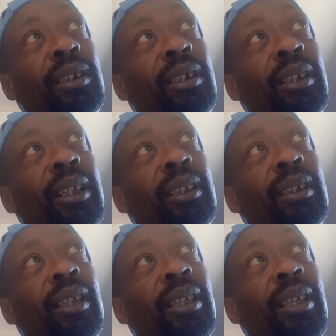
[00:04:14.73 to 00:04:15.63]

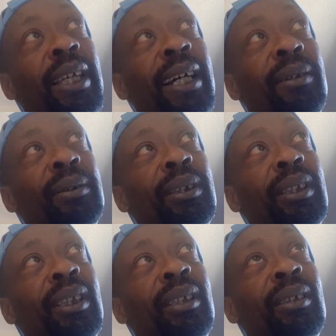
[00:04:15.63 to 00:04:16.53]

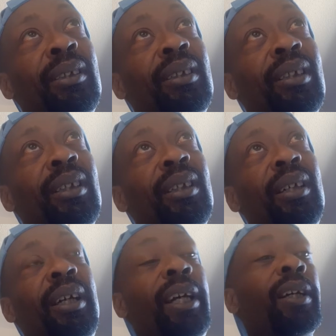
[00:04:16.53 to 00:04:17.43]

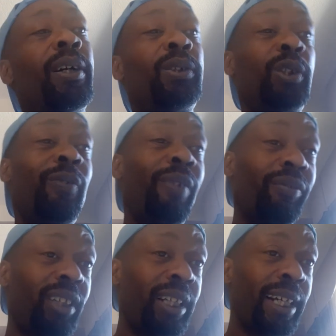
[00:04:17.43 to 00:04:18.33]

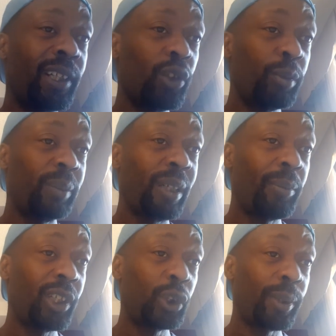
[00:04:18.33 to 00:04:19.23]
6,859 homeless
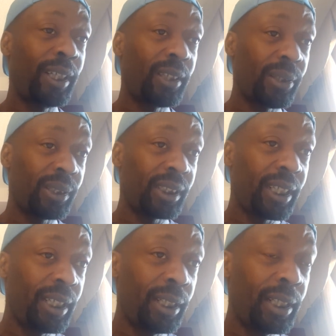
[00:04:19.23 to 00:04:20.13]
people in
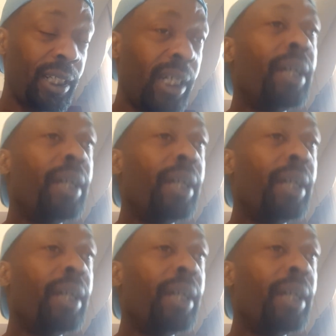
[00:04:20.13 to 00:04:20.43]
2013.